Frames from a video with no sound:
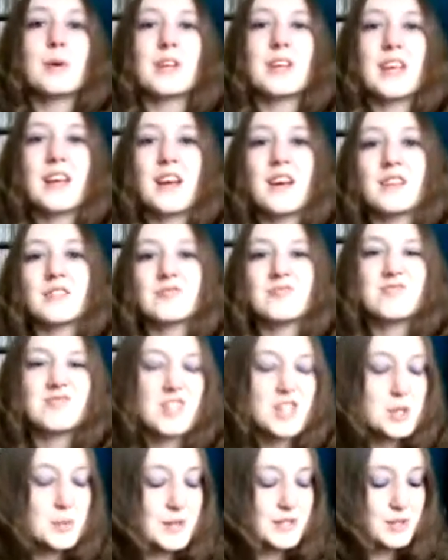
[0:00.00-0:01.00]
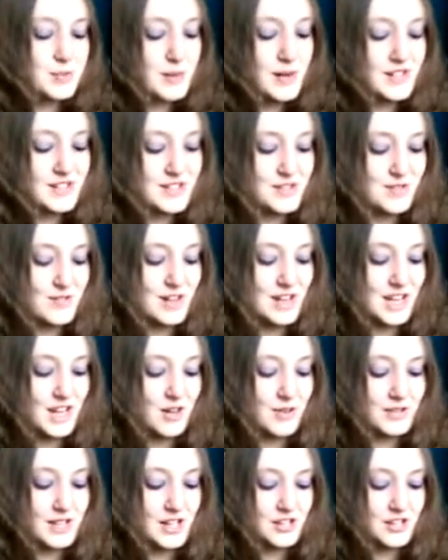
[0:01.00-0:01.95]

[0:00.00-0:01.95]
But yeah, that was a bit depressing, really.